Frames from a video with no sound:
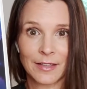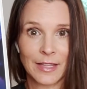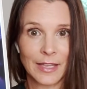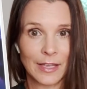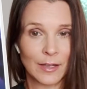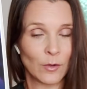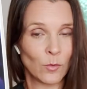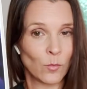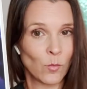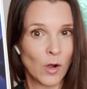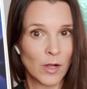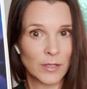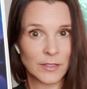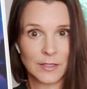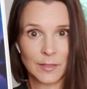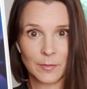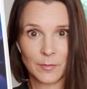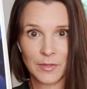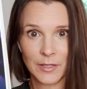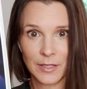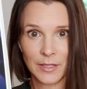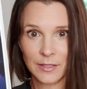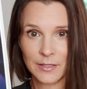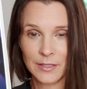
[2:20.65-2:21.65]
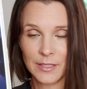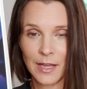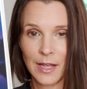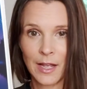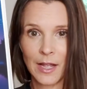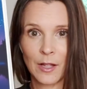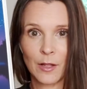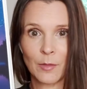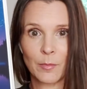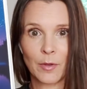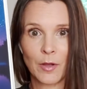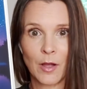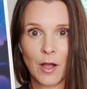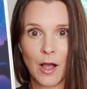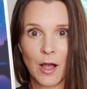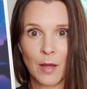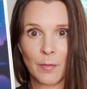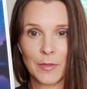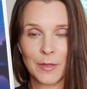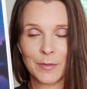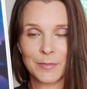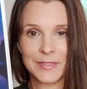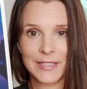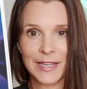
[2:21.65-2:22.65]
they want something to help
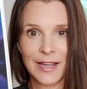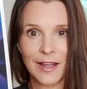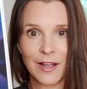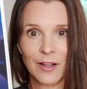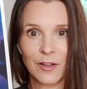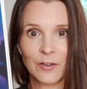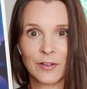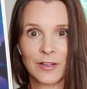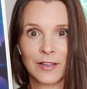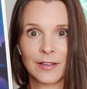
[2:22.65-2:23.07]
calm them down,